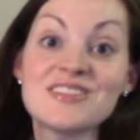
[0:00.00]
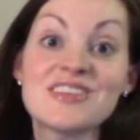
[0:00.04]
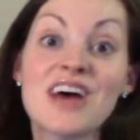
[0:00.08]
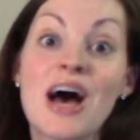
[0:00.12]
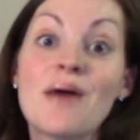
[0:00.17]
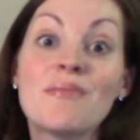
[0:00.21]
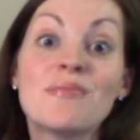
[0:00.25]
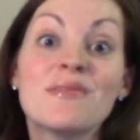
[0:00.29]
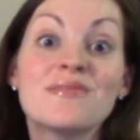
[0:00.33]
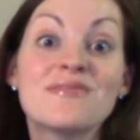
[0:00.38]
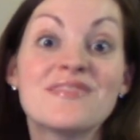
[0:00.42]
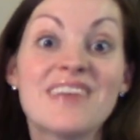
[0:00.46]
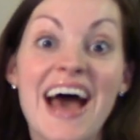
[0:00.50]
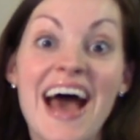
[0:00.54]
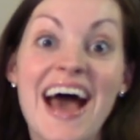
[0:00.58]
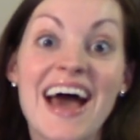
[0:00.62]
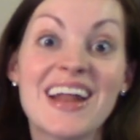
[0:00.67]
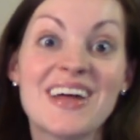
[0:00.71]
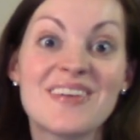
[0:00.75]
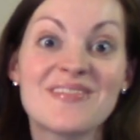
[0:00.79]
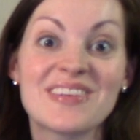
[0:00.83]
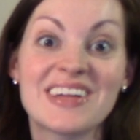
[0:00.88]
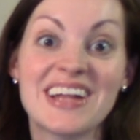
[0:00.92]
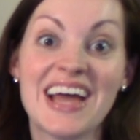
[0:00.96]
top of that,
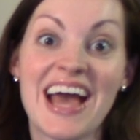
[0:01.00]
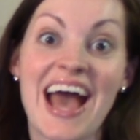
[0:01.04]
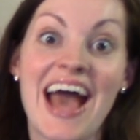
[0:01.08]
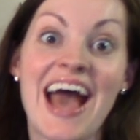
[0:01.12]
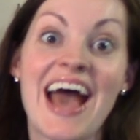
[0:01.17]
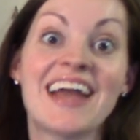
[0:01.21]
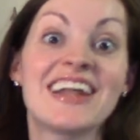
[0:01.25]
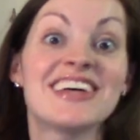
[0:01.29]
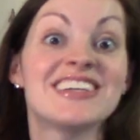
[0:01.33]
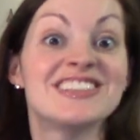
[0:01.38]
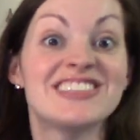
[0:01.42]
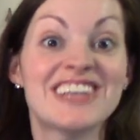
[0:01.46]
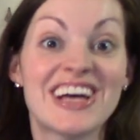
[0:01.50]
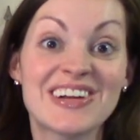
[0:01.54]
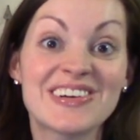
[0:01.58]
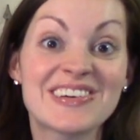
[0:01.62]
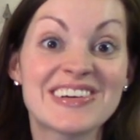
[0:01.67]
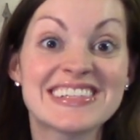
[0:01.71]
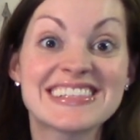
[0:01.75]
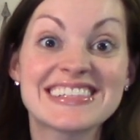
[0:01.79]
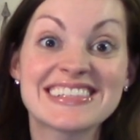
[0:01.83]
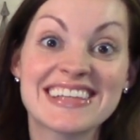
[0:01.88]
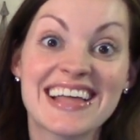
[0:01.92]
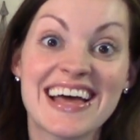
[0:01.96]
I'm going to add a
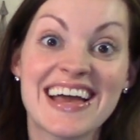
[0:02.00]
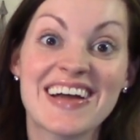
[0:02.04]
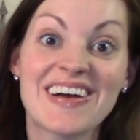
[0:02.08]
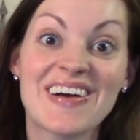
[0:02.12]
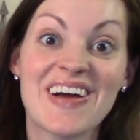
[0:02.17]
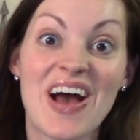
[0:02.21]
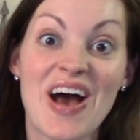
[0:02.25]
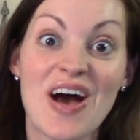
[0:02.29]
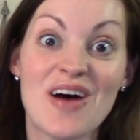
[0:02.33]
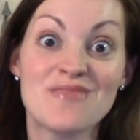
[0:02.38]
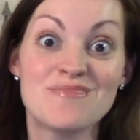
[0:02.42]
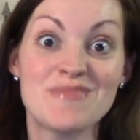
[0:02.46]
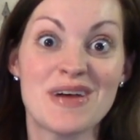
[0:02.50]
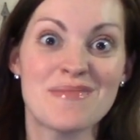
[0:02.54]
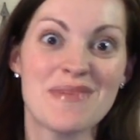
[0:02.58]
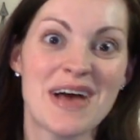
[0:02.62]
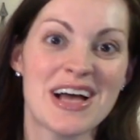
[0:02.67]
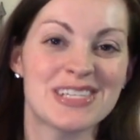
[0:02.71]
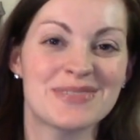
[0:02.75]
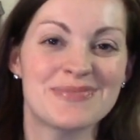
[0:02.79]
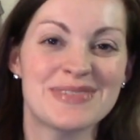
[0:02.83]
generous layer of my mashed